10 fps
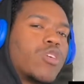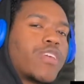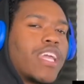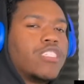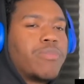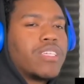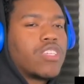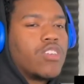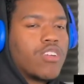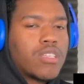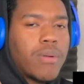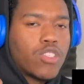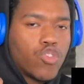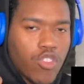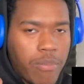notification button so you know every time I
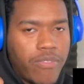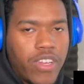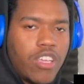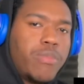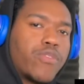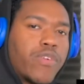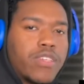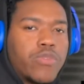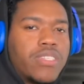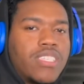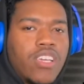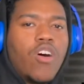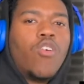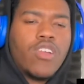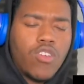drop a video, you be the first one to see it.
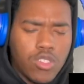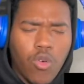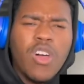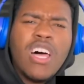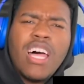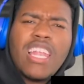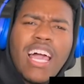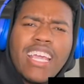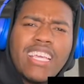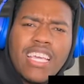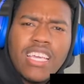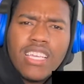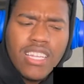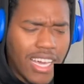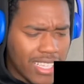Oh, and also, like
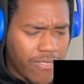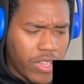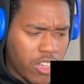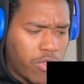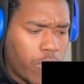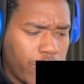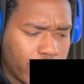it. Like the video before we even